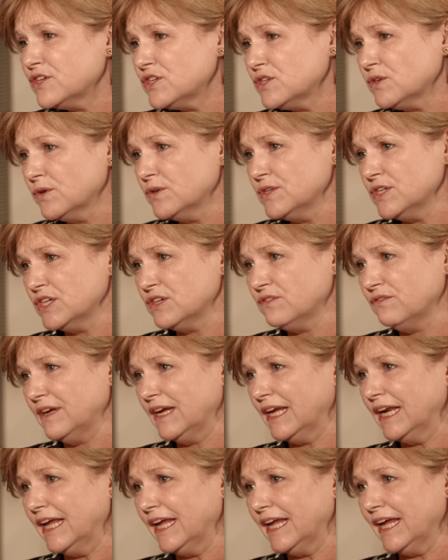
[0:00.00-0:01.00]
shortage
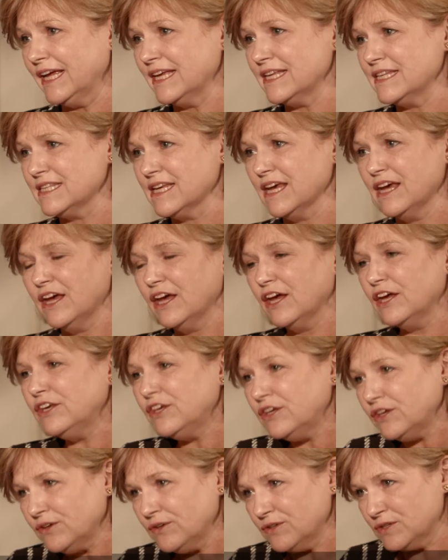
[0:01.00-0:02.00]
really is a
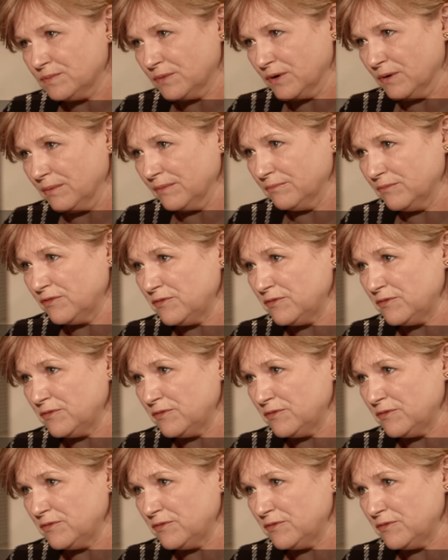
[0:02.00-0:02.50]
huge problem.